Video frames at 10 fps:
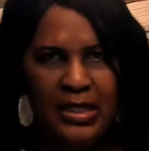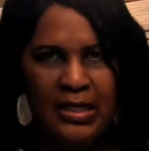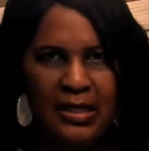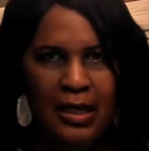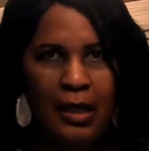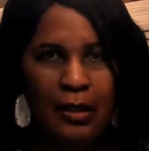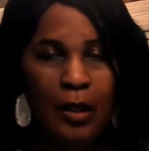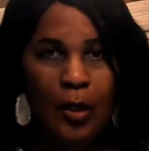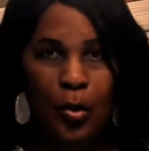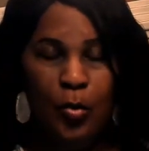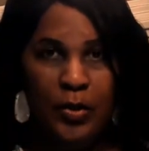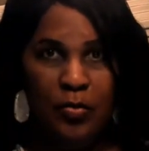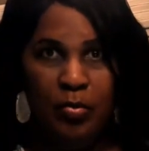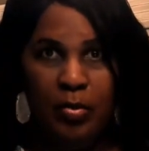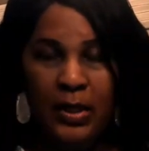son, who has
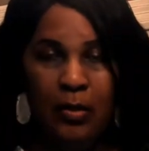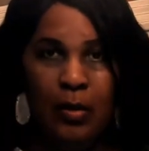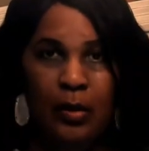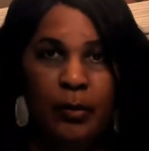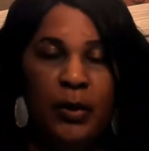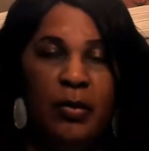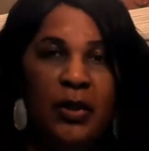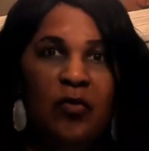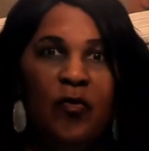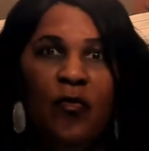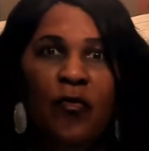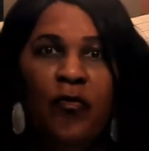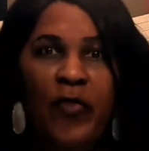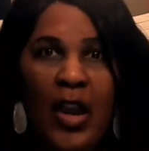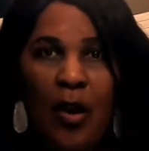really grown up to be
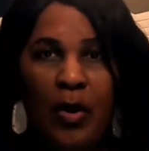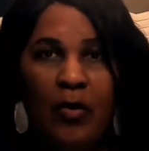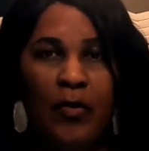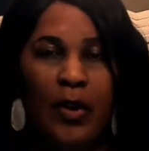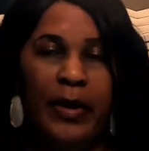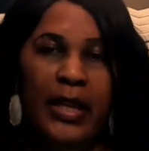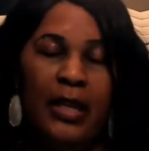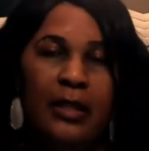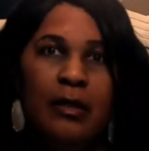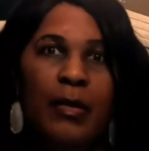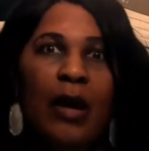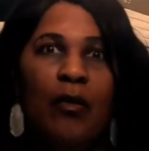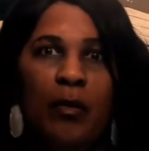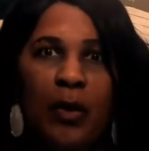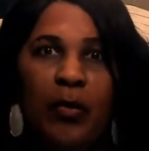very, very handsome. I
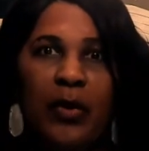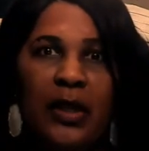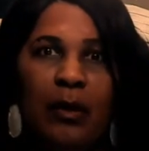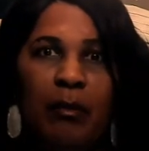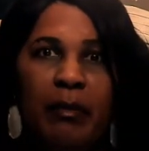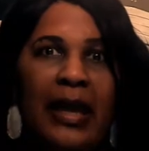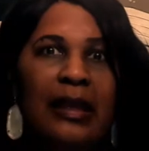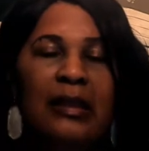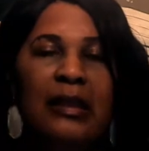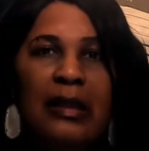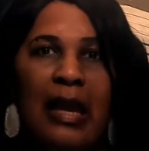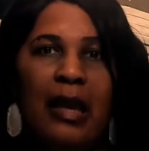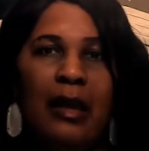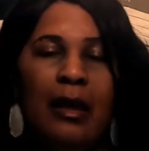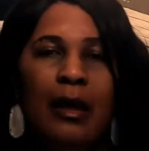remember him back in the
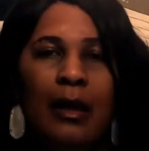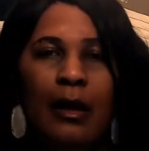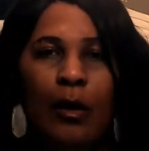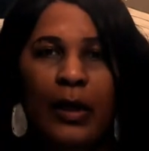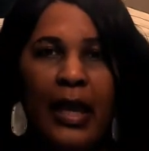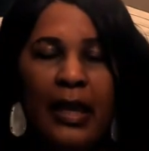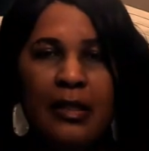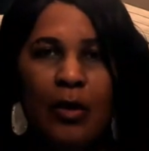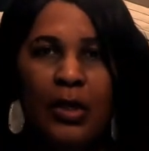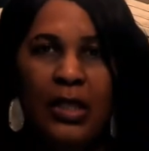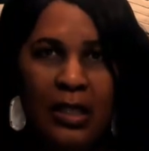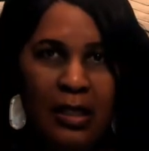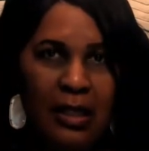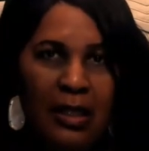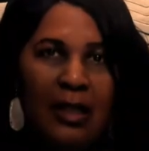day. Okay, so
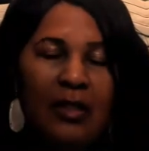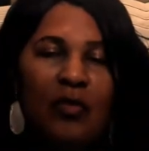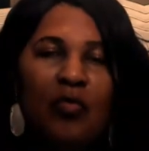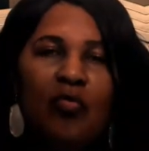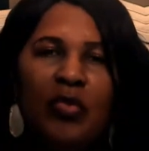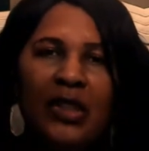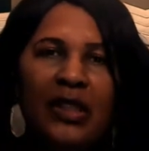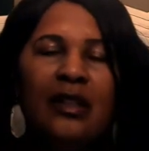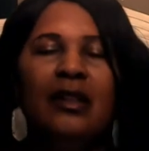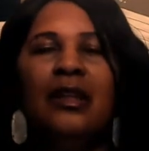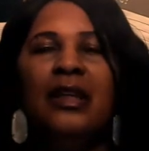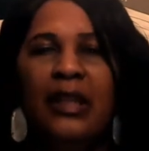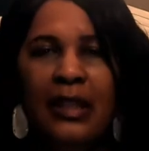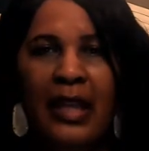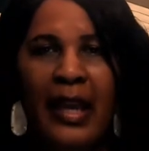he is really good
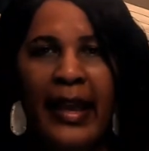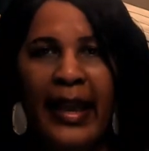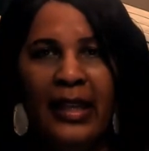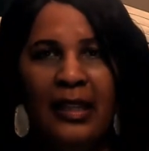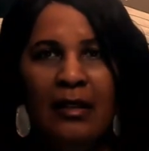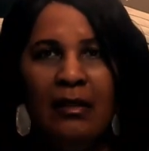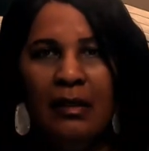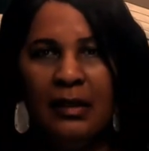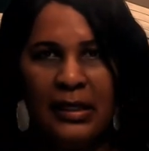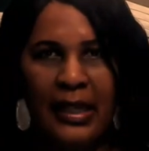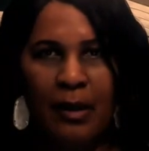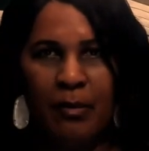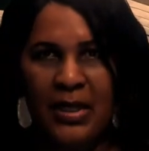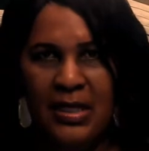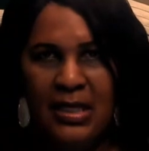looking and he looks like a
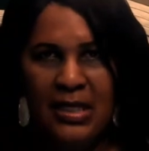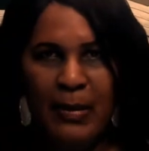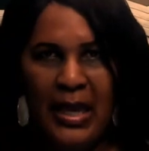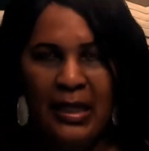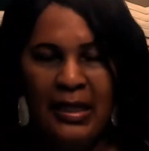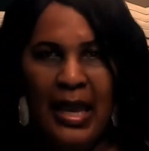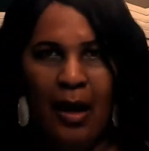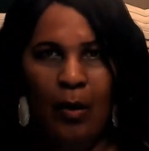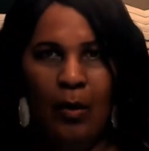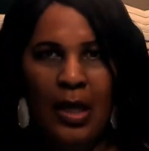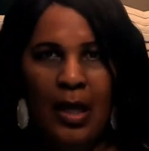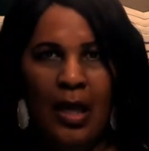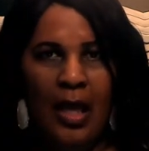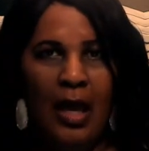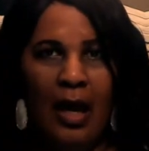businessman now.
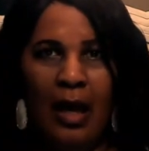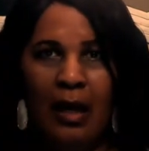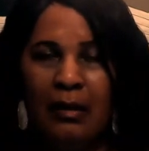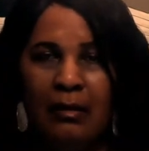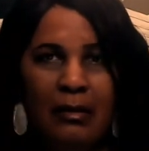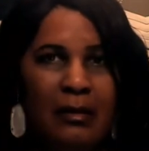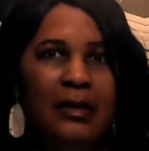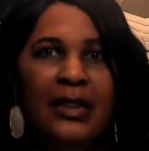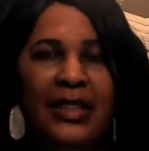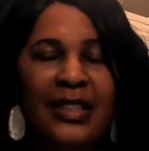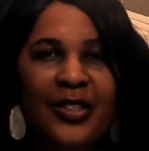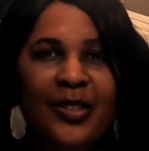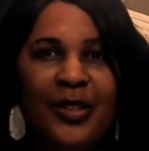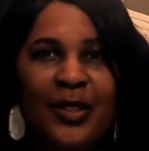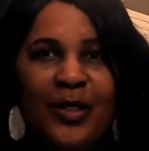Um, he just
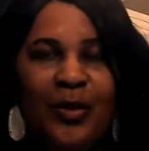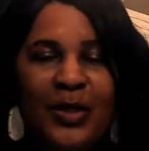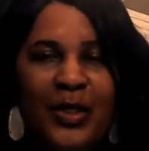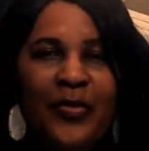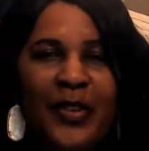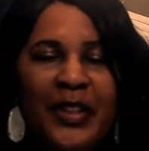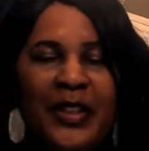looks so different.